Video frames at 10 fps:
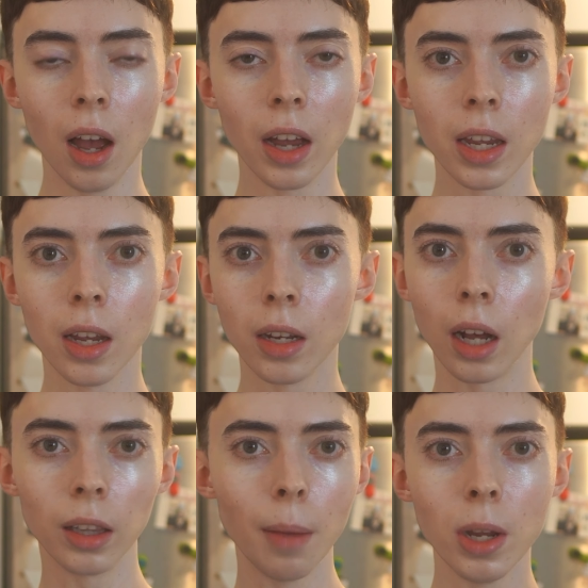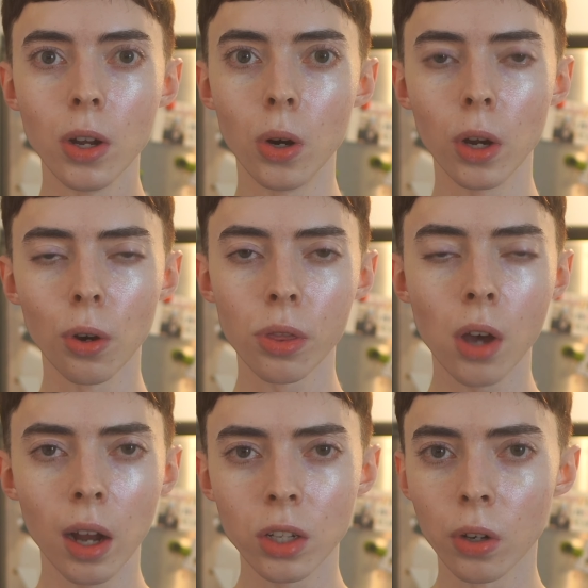Again, let me know your
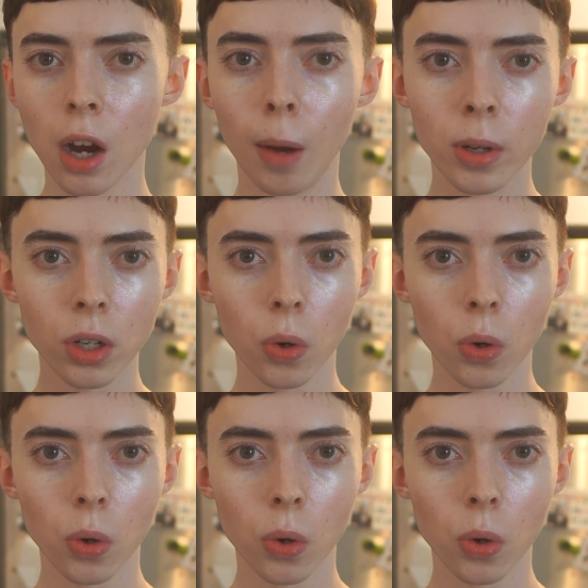thoughts, your comments,